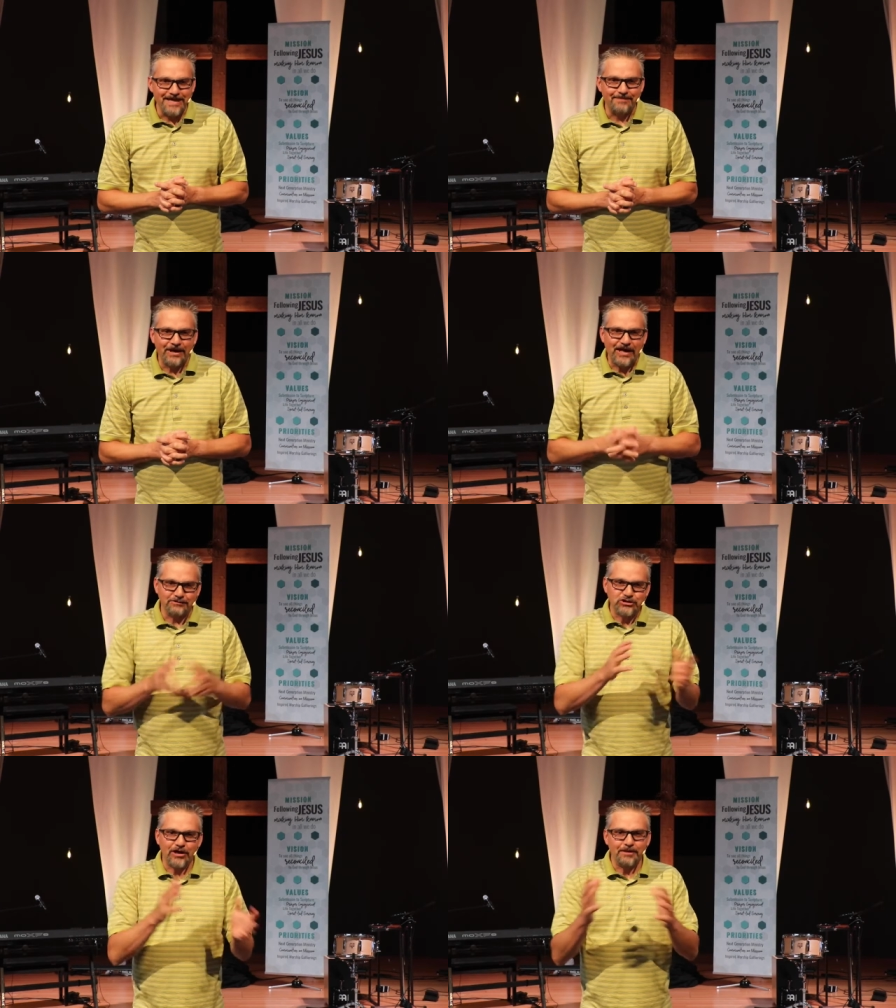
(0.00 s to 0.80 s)
about how
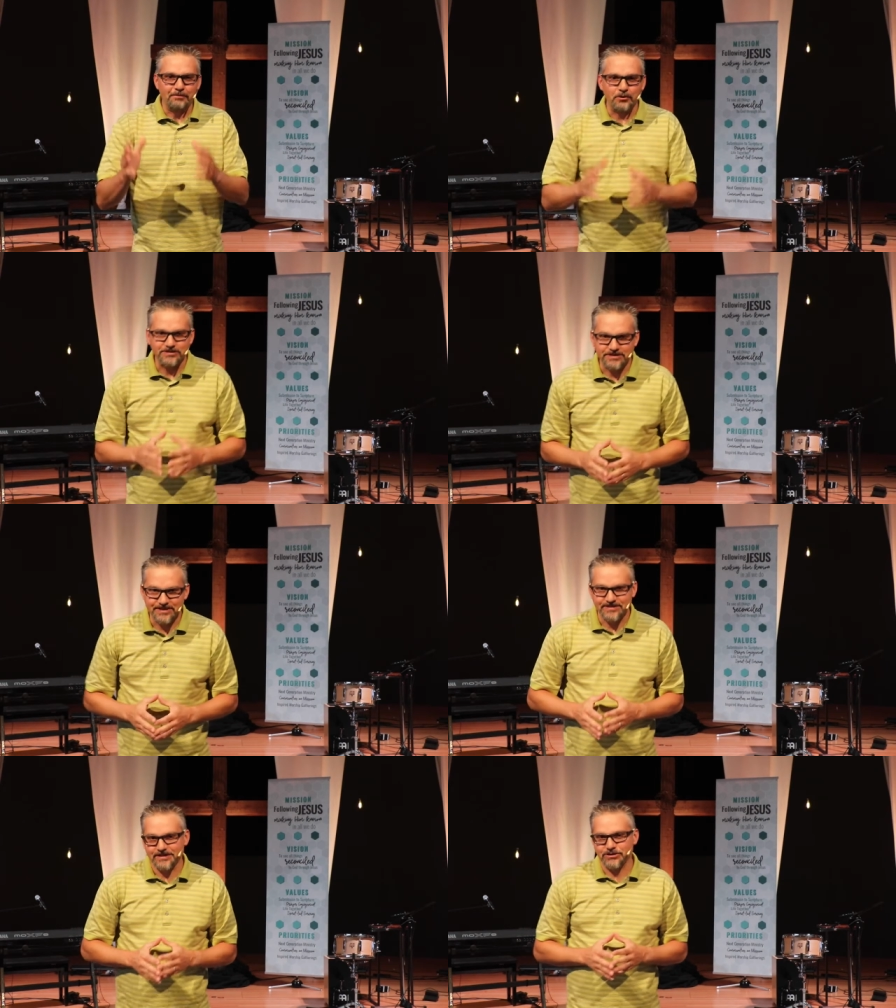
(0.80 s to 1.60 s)
John approaches this
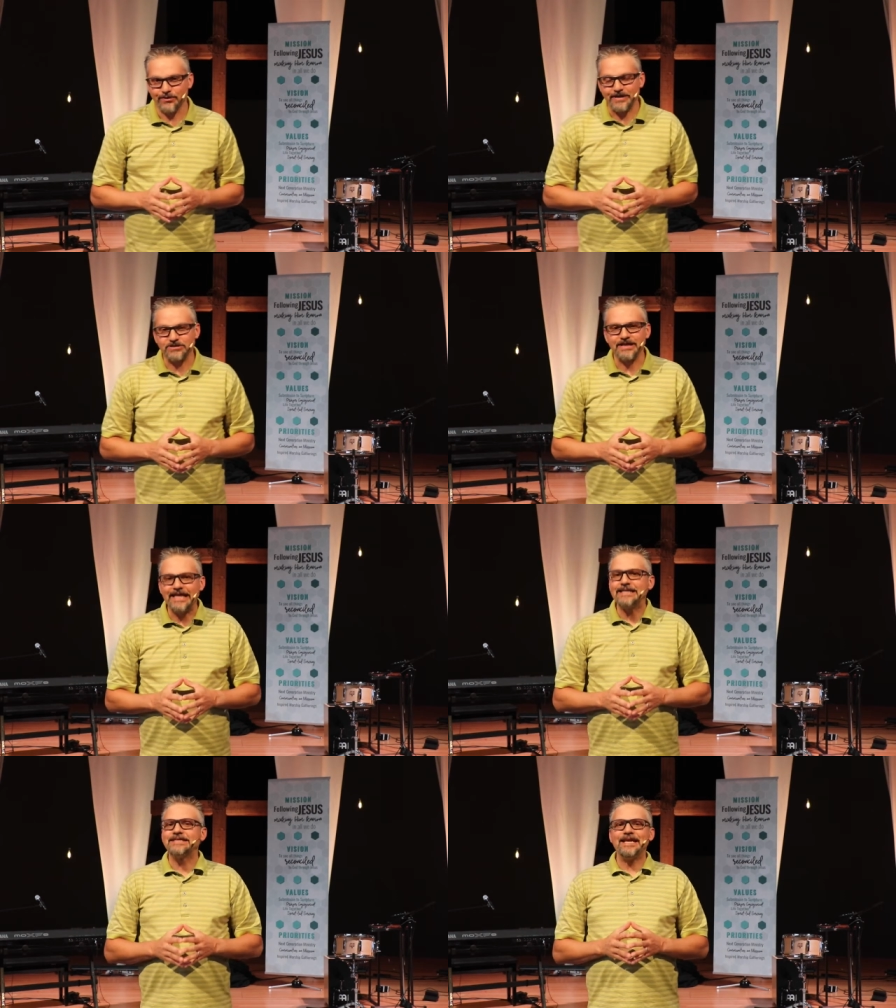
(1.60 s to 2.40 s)
situation
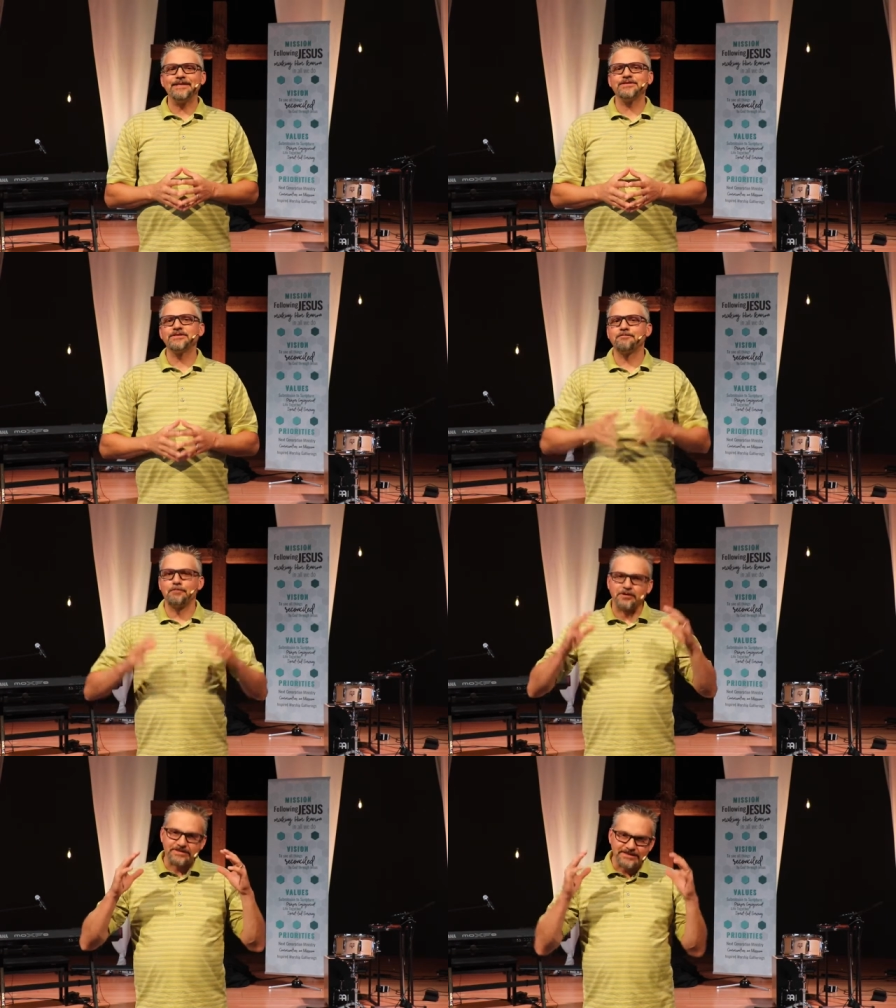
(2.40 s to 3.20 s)
is his
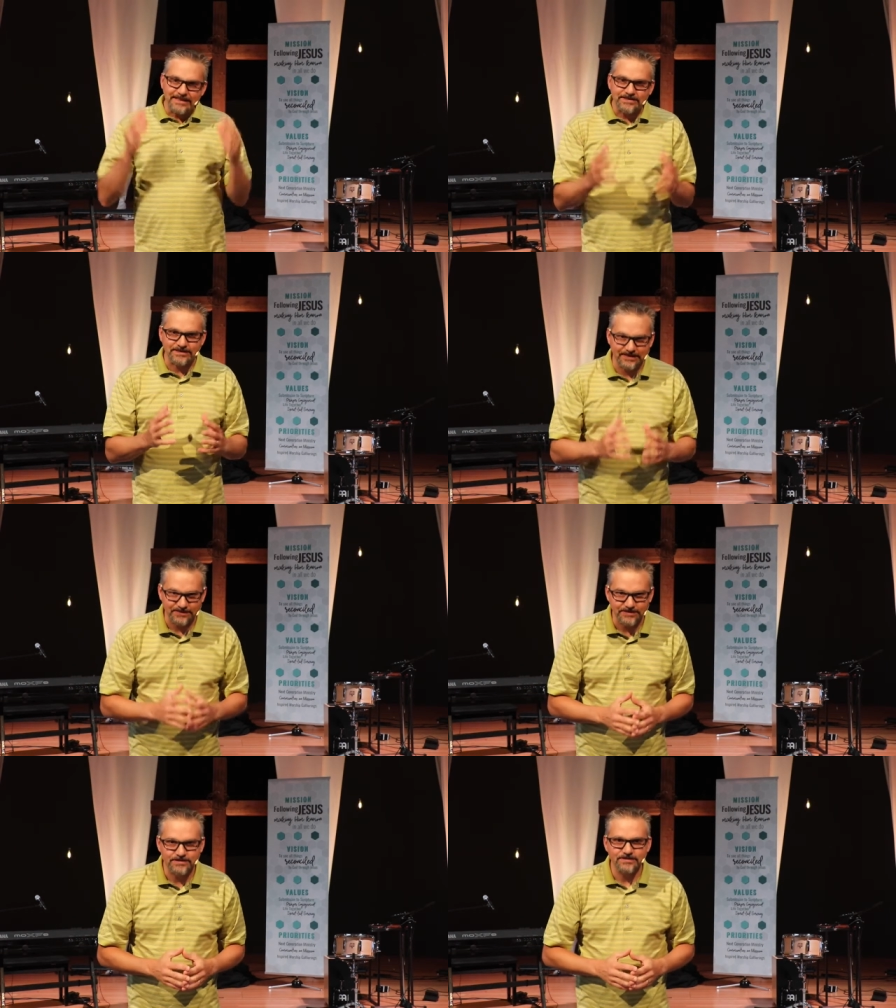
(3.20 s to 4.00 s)

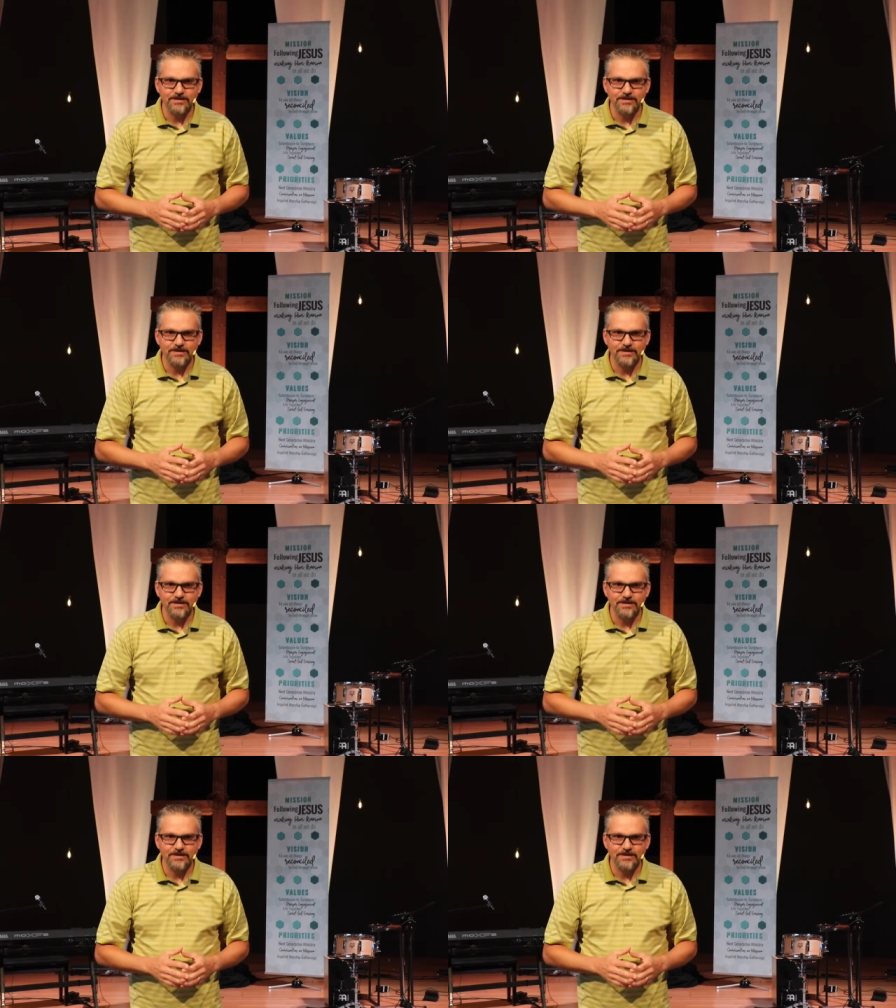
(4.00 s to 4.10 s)
persistence.